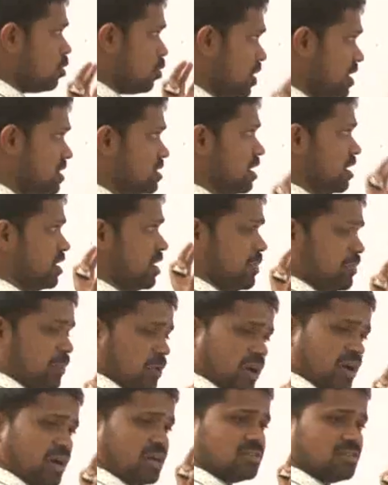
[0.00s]
with
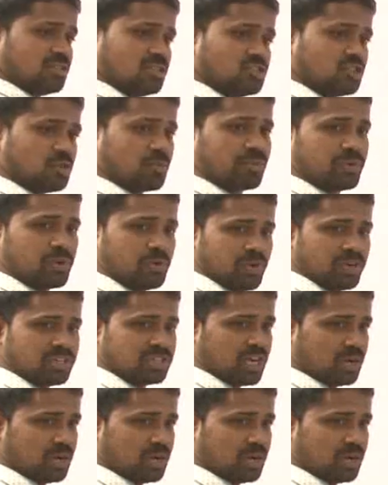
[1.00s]
different system of units.